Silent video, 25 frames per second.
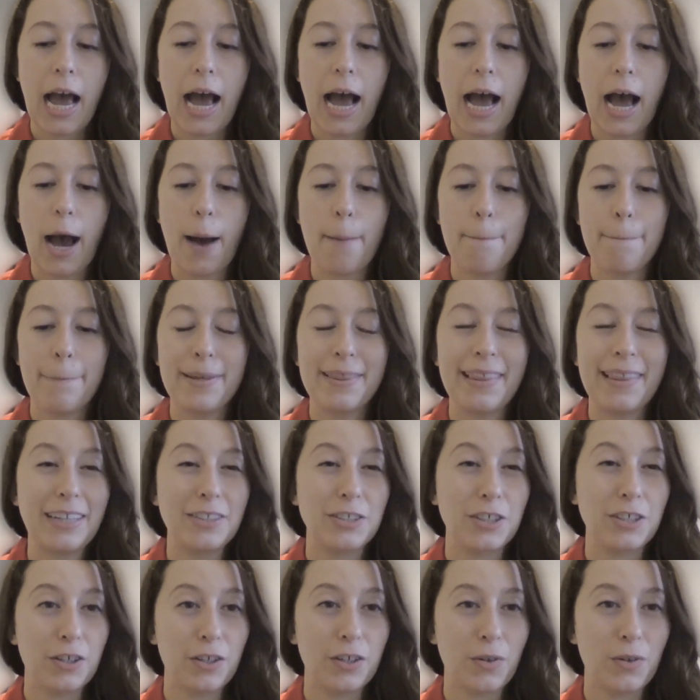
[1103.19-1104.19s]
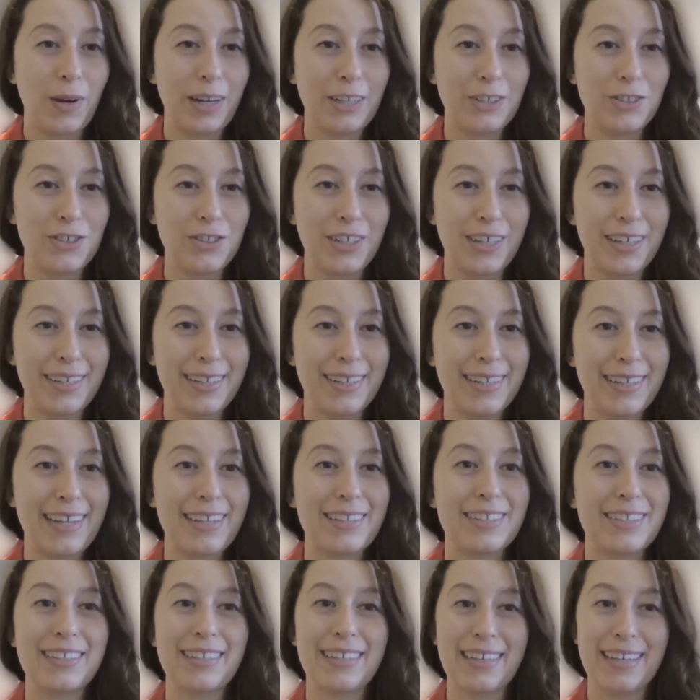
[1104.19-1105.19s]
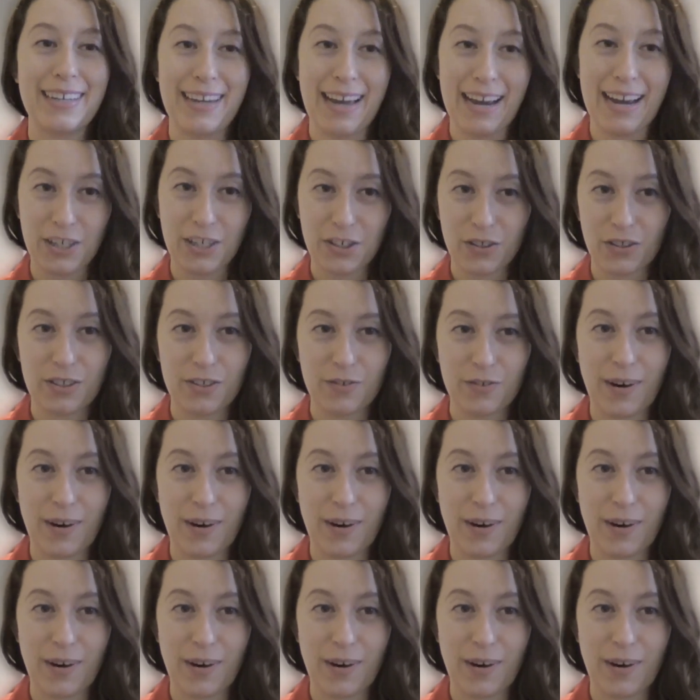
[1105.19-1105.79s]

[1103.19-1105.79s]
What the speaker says: But that's a good question to connect